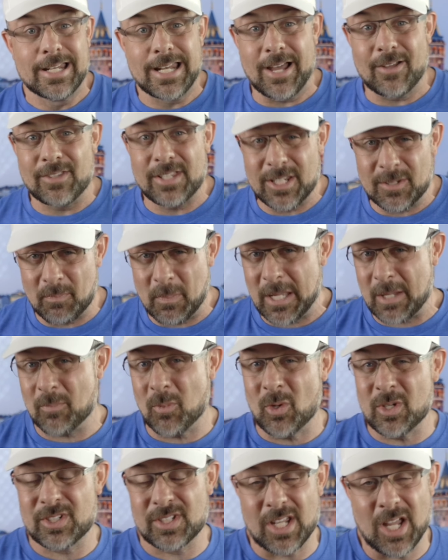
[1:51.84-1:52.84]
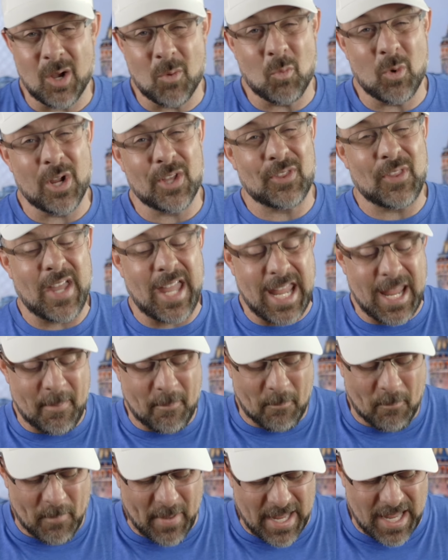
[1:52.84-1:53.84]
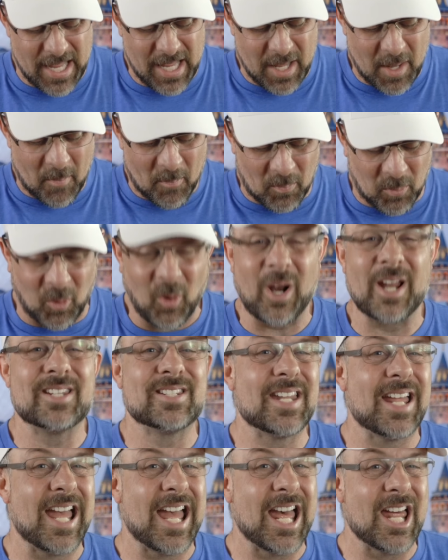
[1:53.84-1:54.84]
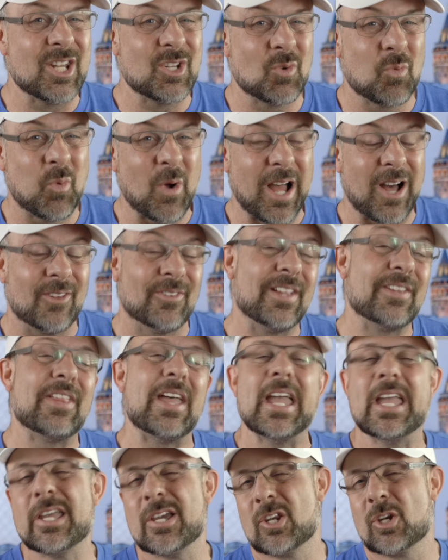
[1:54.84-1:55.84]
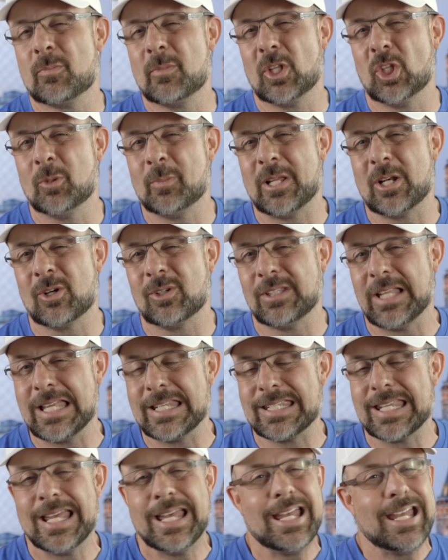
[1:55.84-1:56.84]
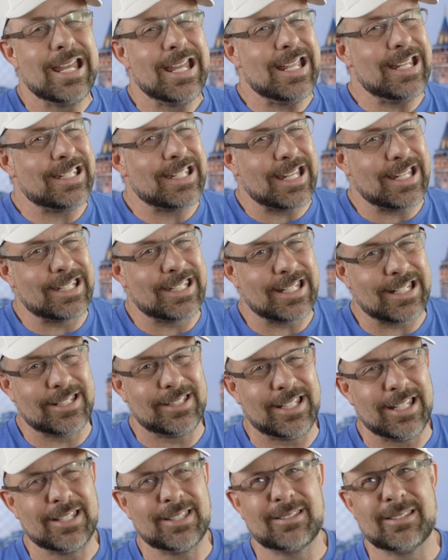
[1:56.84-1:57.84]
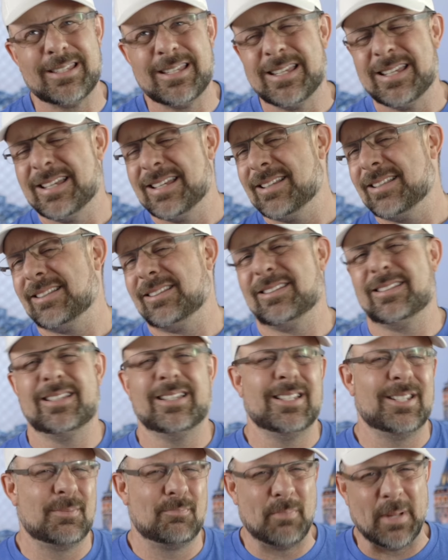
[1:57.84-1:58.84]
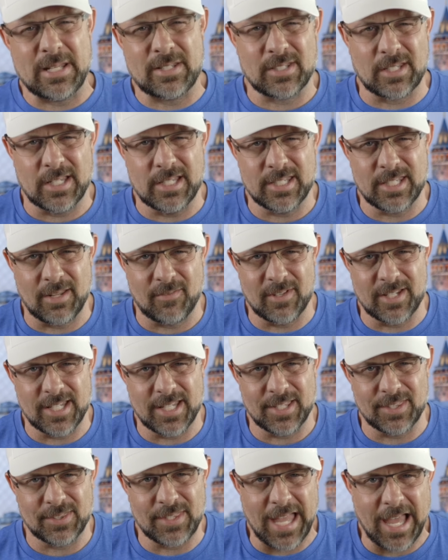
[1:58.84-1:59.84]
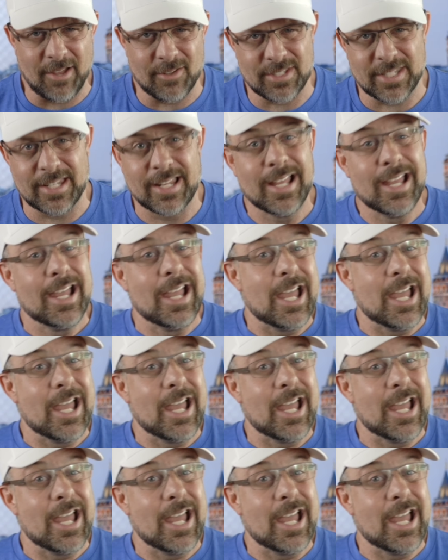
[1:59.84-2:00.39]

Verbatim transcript: Now these big boys come with a big price as well. Now the 800 millimeter lens is 16 it's basically 17,000.